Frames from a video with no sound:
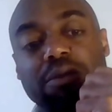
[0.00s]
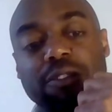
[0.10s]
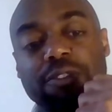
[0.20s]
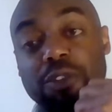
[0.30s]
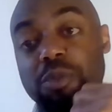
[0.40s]

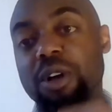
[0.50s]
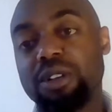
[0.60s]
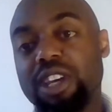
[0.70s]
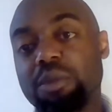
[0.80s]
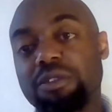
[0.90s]
For small
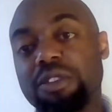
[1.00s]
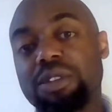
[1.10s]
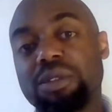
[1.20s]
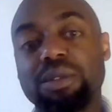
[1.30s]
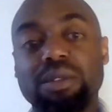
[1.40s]
time
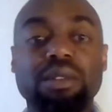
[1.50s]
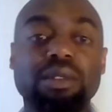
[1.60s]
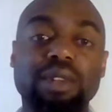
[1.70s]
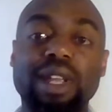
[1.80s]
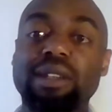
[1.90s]
investors
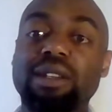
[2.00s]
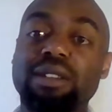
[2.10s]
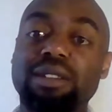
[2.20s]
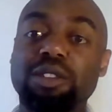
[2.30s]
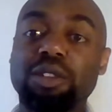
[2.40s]
like
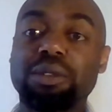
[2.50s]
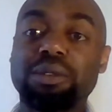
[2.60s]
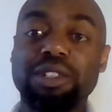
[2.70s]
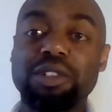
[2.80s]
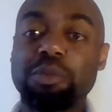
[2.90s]
us,
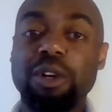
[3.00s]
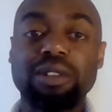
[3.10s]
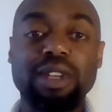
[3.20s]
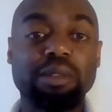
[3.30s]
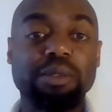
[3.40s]
us small
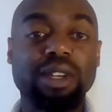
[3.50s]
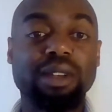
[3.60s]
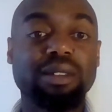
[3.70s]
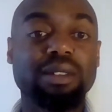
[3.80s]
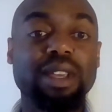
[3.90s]
time
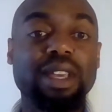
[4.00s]
guys.